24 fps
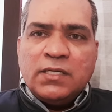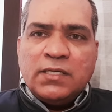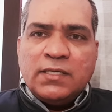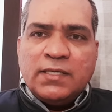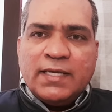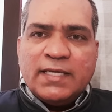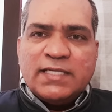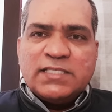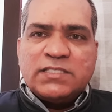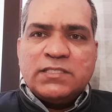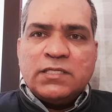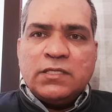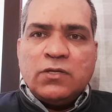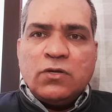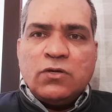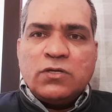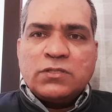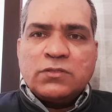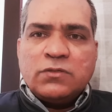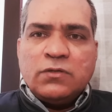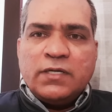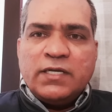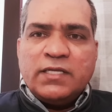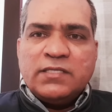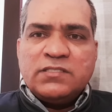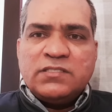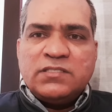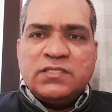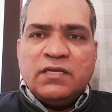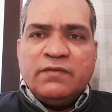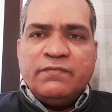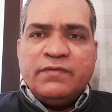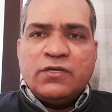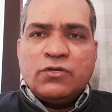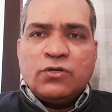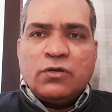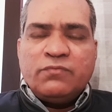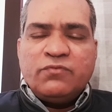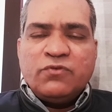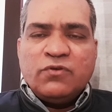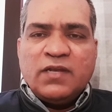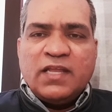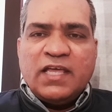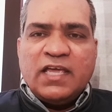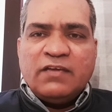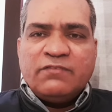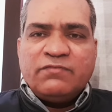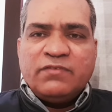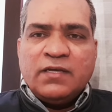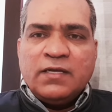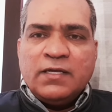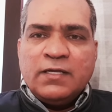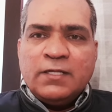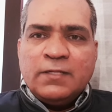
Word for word: as the Lord God and Savior of your life.